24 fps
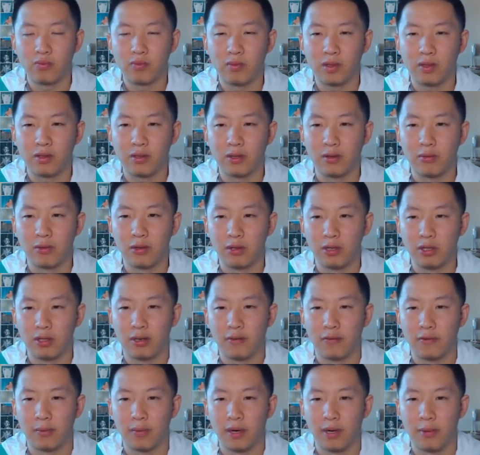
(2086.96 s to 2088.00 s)
It's looking really
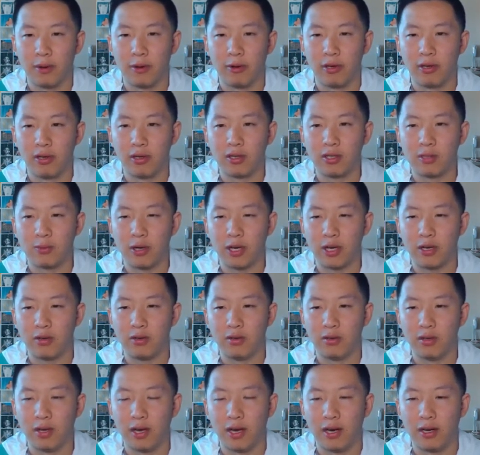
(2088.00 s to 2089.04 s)
tough for my opponent, because what I can
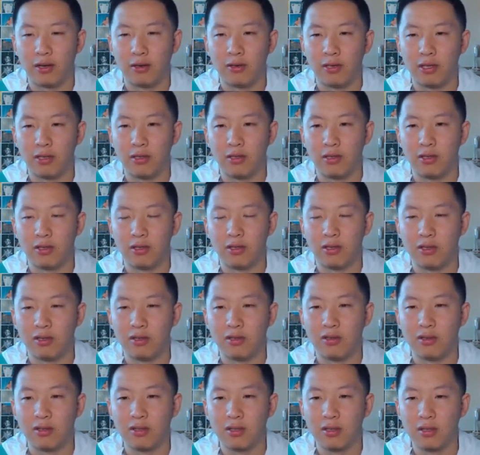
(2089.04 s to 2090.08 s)
do now
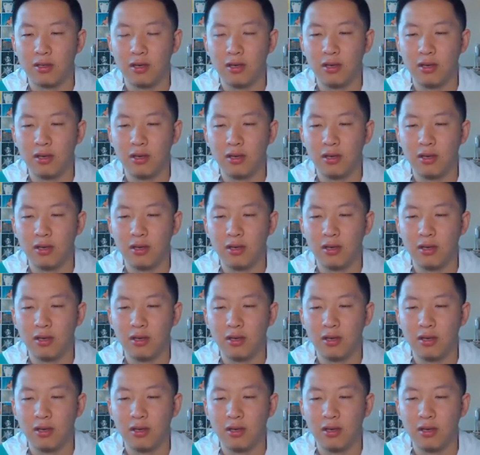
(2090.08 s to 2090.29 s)
is...